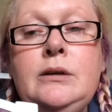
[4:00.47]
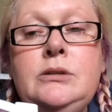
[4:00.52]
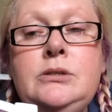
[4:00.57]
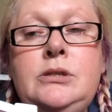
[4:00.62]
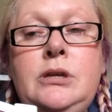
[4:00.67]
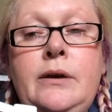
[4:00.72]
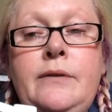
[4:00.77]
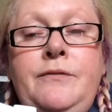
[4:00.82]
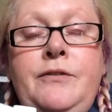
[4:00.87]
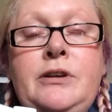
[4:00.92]

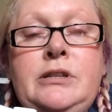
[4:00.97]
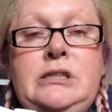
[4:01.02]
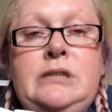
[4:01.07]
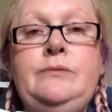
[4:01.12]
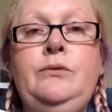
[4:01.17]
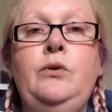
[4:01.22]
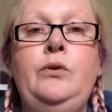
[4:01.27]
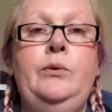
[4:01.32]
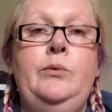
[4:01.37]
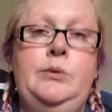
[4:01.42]
So first
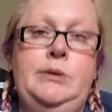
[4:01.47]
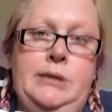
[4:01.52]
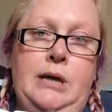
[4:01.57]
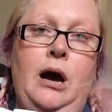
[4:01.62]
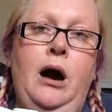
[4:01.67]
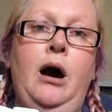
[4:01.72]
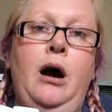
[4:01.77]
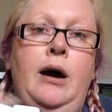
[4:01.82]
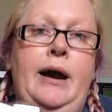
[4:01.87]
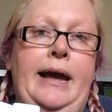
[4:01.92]
of all, it was
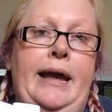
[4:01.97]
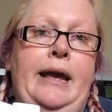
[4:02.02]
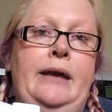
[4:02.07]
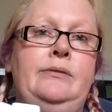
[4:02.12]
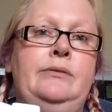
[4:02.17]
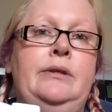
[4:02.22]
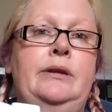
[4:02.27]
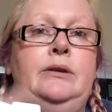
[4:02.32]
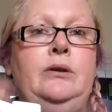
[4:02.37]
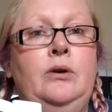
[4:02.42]
I,
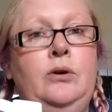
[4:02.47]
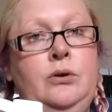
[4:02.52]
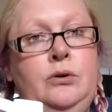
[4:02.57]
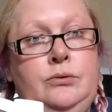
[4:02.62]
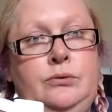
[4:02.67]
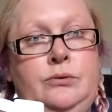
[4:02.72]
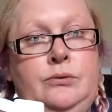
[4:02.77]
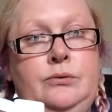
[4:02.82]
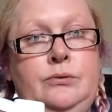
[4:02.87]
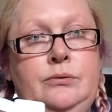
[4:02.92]
then
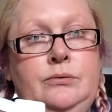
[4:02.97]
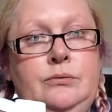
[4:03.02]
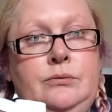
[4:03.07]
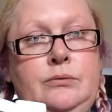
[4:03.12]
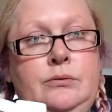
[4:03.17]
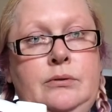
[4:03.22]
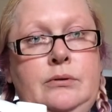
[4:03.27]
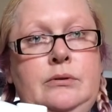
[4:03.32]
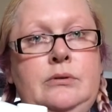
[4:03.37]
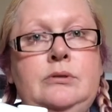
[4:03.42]
on.
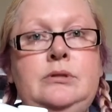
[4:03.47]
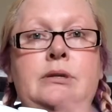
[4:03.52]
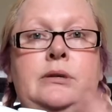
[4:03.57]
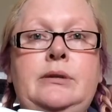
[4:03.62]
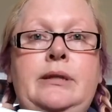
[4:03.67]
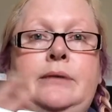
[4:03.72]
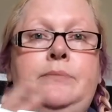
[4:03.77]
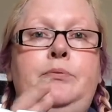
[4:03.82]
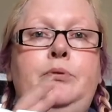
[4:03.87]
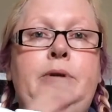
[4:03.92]
So
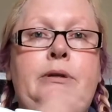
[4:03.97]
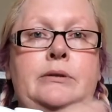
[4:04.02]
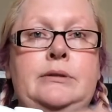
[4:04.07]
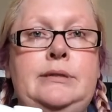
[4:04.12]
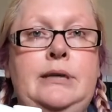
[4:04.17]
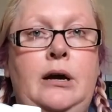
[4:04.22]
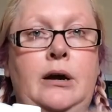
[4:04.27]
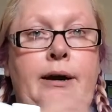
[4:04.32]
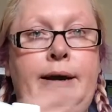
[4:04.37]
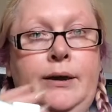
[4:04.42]
they put it
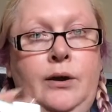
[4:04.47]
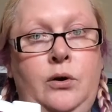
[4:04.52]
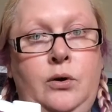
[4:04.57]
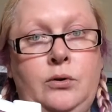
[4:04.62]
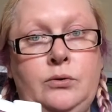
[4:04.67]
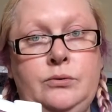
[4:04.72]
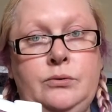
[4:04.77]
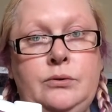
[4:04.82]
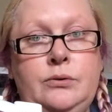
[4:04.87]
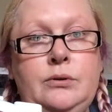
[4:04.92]
as I
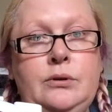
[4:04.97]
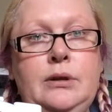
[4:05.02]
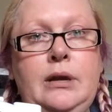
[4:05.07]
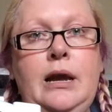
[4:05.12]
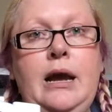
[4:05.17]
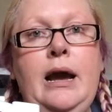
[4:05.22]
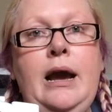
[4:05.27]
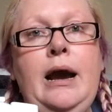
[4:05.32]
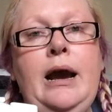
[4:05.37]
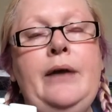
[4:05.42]
on.
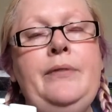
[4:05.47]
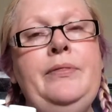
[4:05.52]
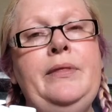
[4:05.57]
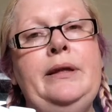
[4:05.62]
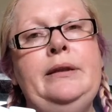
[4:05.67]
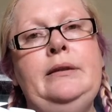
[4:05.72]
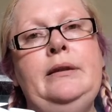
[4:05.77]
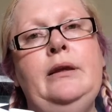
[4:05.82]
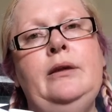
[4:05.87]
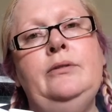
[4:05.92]
And
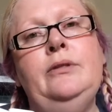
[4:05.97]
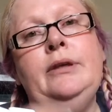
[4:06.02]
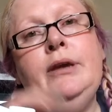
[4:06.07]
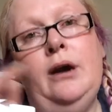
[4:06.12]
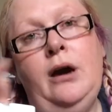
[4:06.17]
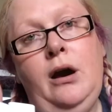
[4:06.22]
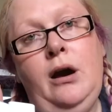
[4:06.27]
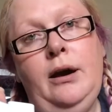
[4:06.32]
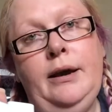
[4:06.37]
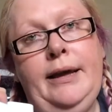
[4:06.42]
then the
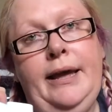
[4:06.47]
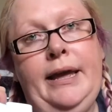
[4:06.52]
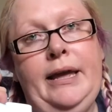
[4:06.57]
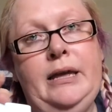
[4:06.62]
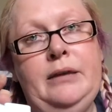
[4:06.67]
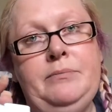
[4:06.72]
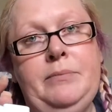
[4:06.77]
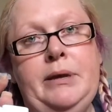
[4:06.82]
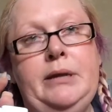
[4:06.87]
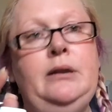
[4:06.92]
R
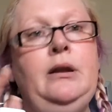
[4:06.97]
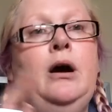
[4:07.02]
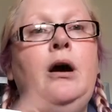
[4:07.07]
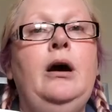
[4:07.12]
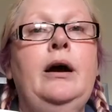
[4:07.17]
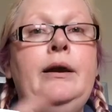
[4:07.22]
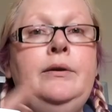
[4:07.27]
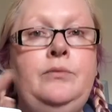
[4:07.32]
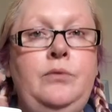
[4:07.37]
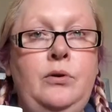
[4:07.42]
came in,
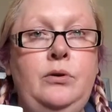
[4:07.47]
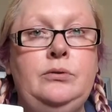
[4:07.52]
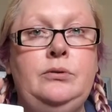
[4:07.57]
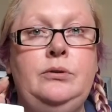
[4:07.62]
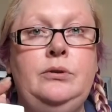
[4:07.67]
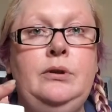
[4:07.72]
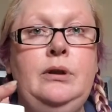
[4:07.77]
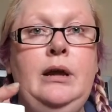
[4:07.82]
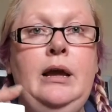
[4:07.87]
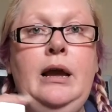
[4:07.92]

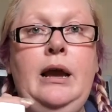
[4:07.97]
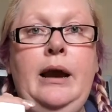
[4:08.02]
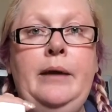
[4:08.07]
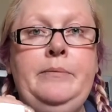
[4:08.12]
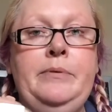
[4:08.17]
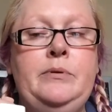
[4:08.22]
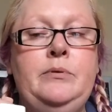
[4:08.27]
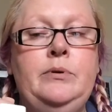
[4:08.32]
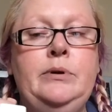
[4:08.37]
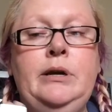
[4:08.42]
Iron.
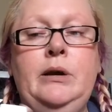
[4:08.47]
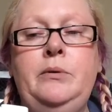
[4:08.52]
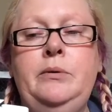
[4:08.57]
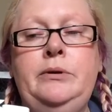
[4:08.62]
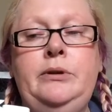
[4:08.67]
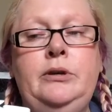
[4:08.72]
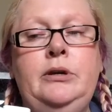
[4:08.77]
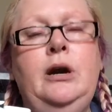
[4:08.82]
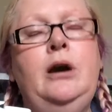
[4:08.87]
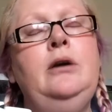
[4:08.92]
And people would go, well,
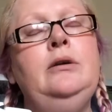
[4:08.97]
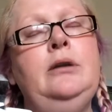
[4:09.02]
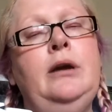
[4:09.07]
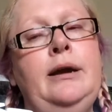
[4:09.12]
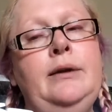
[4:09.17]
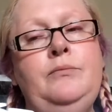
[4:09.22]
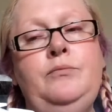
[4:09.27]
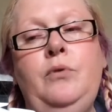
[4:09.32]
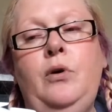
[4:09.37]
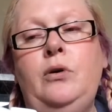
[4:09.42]
you can't
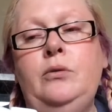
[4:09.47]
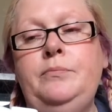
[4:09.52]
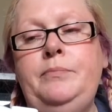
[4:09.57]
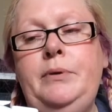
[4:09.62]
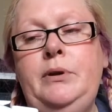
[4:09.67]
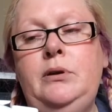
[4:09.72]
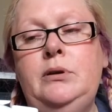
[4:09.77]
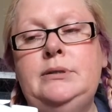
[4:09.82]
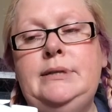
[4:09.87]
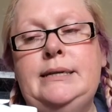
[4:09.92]
Iron
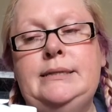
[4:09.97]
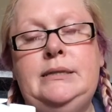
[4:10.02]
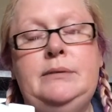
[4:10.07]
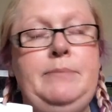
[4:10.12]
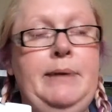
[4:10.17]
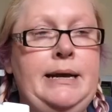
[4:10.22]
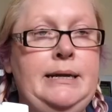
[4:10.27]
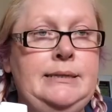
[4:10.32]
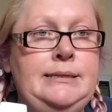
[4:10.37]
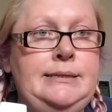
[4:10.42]
because that's a
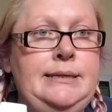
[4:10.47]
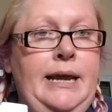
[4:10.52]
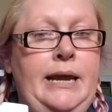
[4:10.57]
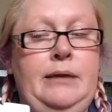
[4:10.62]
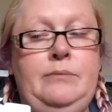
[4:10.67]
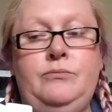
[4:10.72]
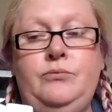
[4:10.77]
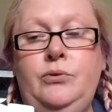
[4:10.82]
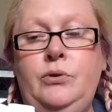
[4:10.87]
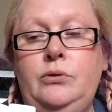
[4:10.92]
man's
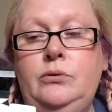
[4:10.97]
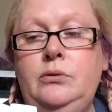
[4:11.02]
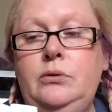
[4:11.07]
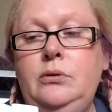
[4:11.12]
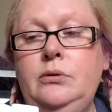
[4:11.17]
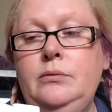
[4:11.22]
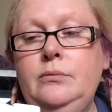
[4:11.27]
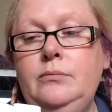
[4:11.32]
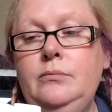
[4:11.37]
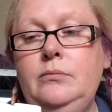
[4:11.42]
name, Ron,
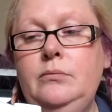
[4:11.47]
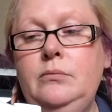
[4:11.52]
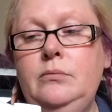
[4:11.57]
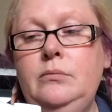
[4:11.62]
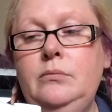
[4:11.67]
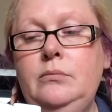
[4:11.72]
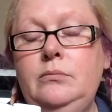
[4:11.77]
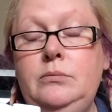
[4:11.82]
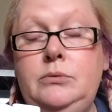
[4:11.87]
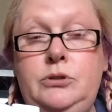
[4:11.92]

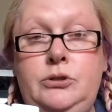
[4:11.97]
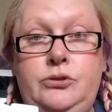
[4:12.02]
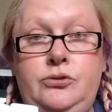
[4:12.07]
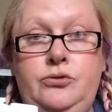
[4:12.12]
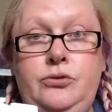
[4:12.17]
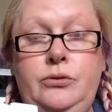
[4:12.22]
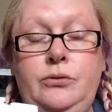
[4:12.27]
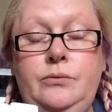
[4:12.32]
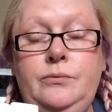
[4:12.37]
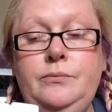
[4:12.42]
which is
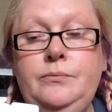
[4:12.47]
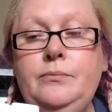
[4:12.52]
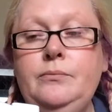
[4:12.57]
true.